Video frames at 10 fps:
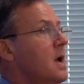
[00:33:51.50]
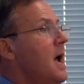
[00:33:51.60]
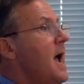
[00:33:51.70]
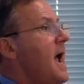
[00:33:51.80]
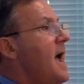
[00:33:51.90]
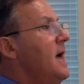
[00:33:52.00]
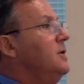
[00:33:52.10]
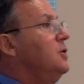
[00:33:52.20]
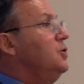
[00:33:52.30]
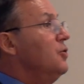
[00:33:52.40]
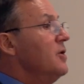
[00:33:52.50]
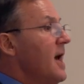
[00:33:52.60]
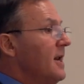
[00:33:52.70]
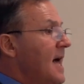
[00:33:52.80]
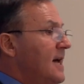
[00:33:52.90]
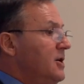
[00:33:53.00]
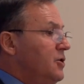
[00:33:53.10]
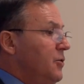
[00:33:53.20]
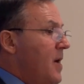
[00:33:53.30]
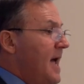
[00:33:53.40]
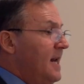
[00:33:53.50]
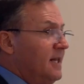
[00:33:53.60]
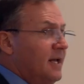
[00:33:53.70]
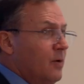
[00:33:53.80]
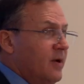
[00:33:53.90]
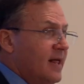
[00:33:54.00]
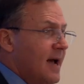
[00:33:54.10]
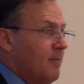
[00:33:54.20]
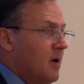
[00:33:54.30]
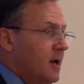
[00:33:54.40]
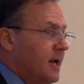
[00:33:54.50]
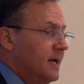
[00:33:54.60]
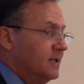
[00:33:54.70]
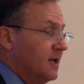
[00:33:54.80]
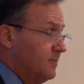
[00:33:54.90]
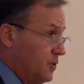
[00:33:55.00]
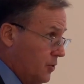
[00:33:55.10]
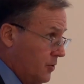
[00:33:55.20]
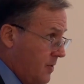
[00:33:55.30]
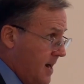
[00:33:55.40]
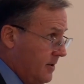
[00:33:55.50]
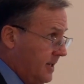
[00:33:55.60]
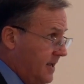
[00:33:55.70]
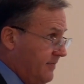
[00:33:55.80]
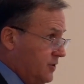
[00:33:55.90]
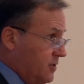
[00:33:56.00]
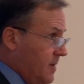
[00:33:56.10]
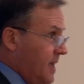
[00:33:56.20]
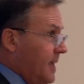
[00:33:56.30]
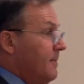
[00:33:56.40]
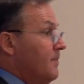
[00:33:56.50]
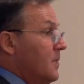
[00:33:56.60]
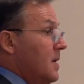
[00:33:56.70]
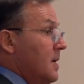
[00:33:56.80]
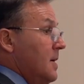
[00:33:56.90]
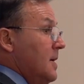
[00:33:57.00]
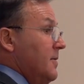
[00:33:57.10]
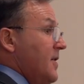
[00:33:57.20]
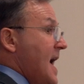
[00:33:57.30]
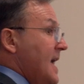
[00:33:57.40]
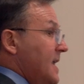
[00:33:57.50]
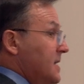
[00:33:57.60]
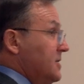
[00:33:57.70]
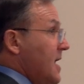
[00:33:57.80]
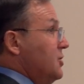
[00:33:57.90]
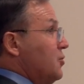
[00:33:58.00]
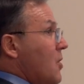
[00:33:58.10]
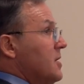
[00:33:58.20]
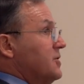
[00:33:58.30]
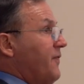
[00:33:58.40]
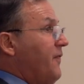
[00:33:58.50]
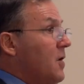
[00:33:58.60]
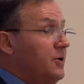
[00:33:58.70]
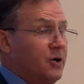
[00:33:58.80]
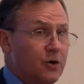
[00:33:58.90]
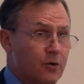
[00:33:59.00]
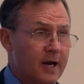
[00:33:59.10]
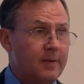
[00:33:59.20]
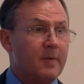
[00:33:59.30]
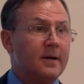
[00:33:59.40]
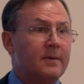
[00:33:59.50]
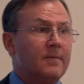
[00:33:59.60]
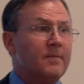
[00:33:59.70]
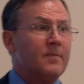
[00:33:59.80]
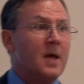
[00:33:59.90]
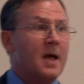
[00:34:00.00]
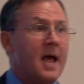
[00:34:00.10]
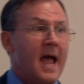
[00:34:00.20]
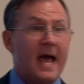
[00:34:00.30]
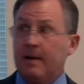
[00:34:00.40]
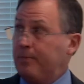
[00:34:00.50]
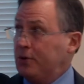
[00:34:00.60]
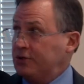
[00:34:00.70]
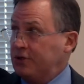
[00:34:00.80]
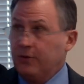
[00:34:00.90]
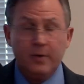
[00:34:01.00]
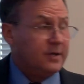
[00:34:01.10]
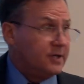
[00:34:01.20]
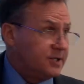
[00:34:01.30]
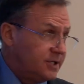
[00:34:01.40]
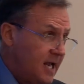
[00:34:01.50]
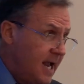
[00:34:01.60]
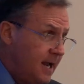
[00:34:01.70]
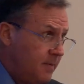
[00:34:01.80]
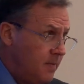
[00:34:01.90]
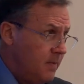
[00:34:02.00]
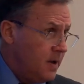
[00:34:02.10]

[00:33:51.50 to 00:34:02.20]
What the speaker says: And you're not allowed to do anything with that money except turn around and give it to me. That is a trust fund agreement, and it puts you in the same